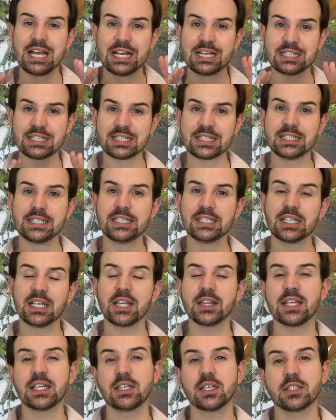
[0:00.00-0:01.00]
Still,
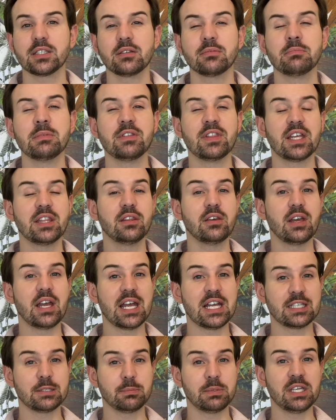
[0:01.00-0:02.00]
that doesn't mean that the
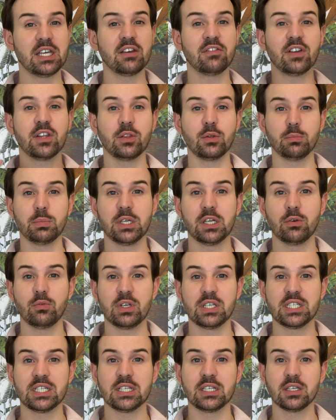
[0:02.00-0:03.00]
S P F and the P A
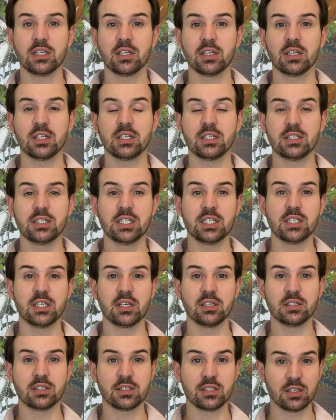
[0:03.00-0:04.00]
rating
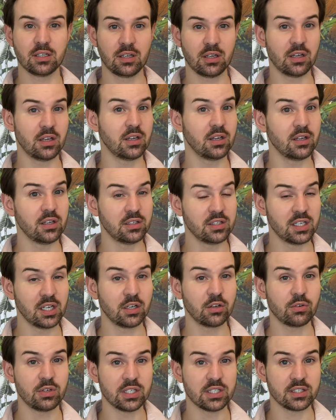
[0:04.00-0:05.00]
didn't uh,
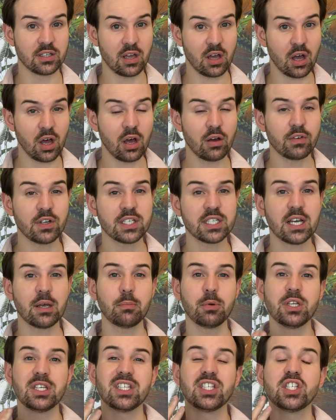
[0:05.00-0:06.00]
decrease over time,
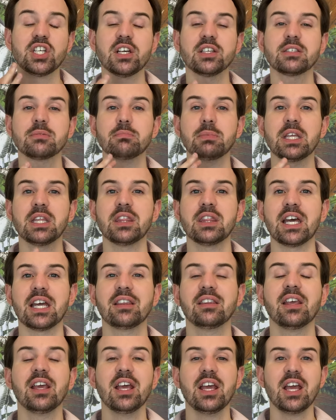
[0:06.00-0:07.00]
but it just means
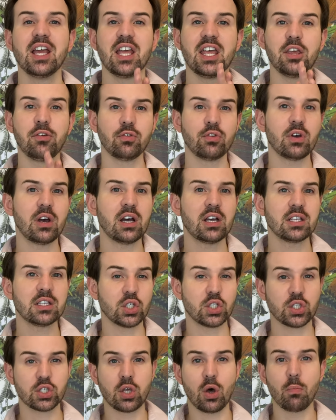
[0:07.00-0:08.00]
that if you are
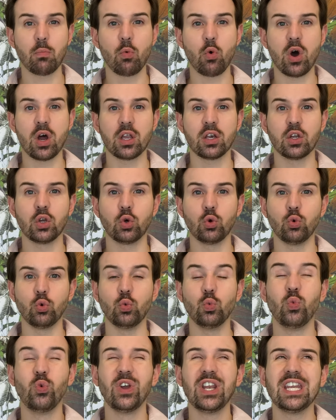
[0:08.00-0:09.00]
someone
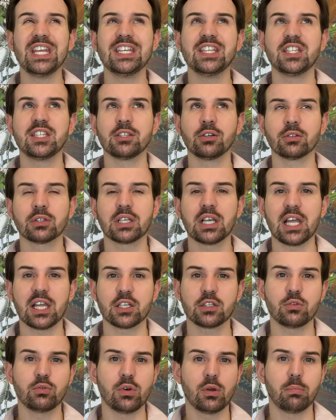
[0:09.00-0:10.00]
who really don't like
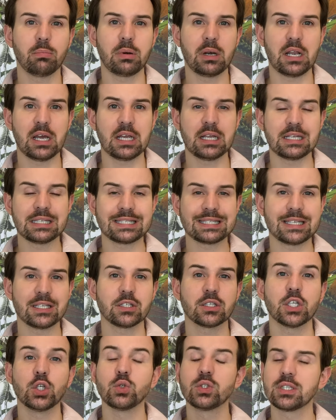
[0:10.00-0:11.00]
to apply
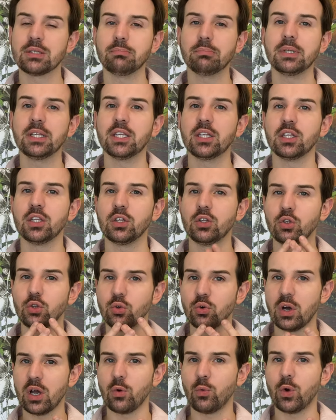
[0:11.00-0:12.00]
sunscreen, who simply
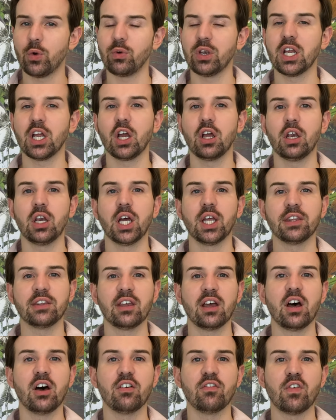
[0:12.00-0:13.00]
you are wearing a
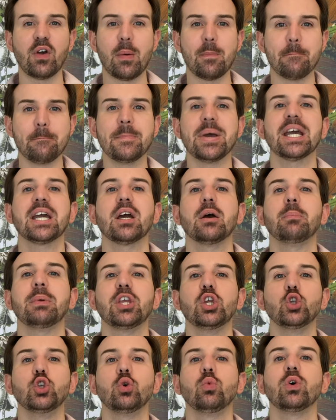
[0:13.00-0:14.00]
lot of makeup and
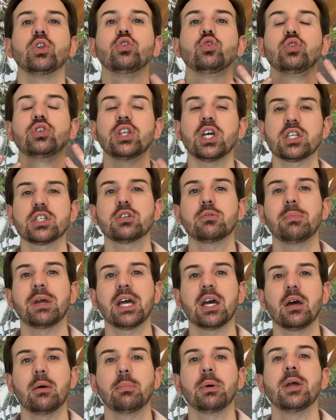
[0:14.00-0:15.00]
you don't want to touch
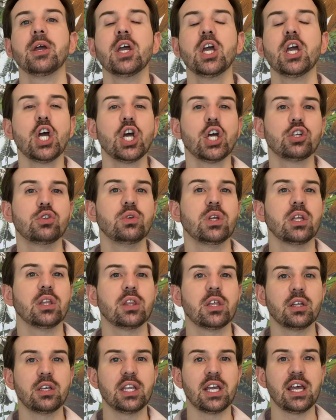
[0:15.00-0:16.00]
makeup during
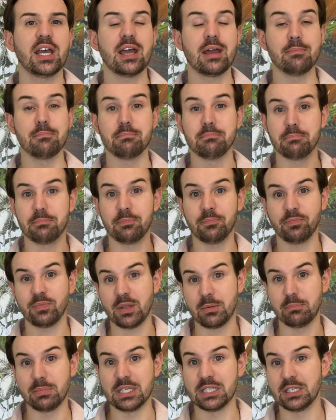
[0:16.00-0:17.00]
the day and
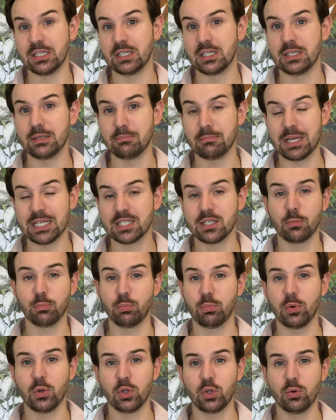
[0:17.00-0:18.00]
basically mess
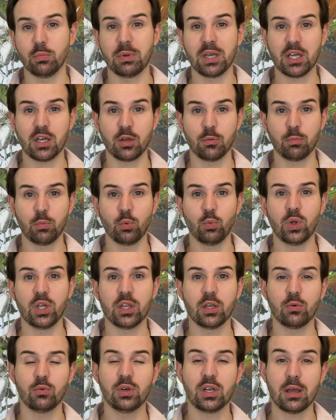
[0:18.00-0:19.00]
up your makeup with
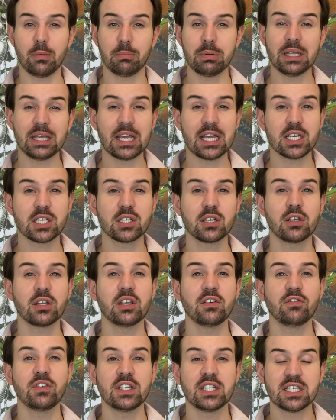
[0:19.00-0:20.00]
reapplication,
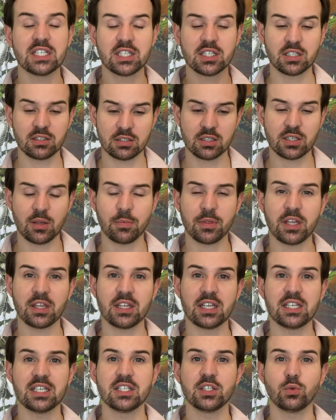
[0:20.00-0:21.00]
if it is something
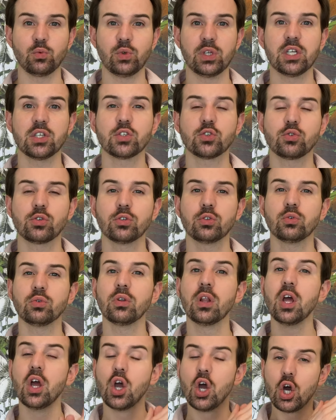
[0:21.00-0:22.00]
that is really a
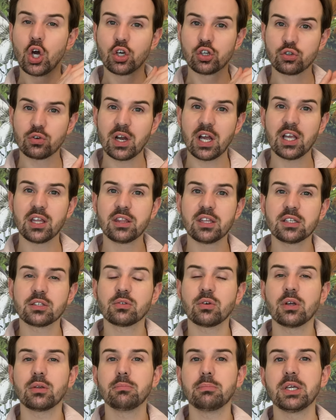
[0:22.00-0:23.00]
struggle, try this
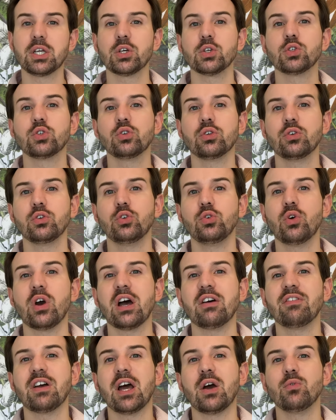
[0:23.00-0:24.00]
one because you
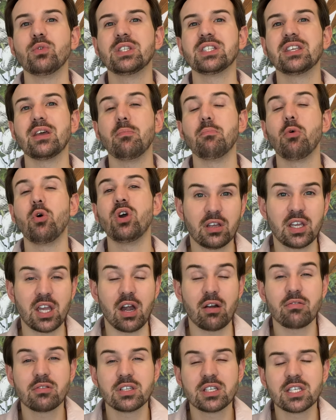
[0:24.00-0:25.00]
have, I would say, more
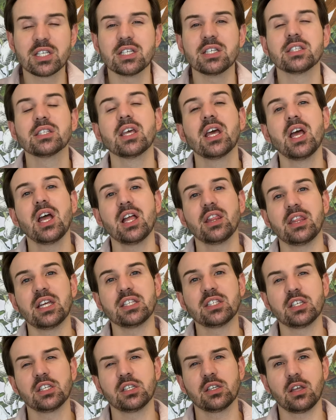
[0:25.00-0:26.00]
guarantees
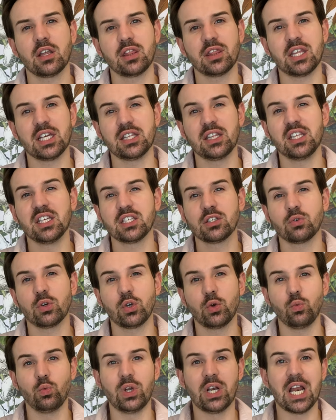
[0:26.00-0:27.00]
that, that this
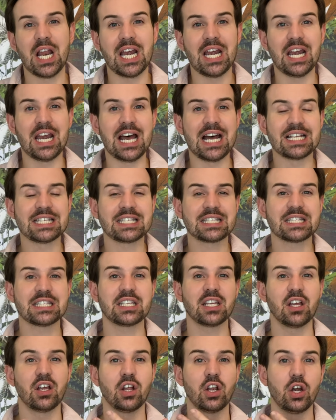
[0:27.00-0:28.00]
one will
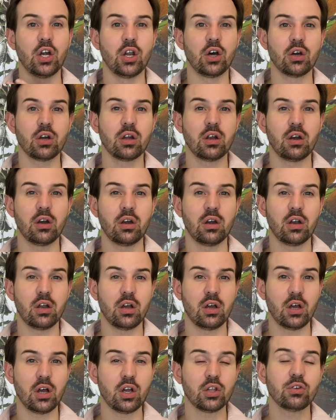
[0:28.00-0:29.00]
last uh, longer
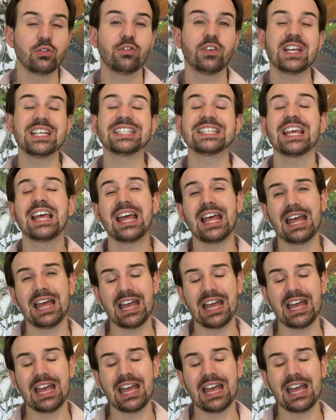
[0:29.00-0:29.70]
on your face.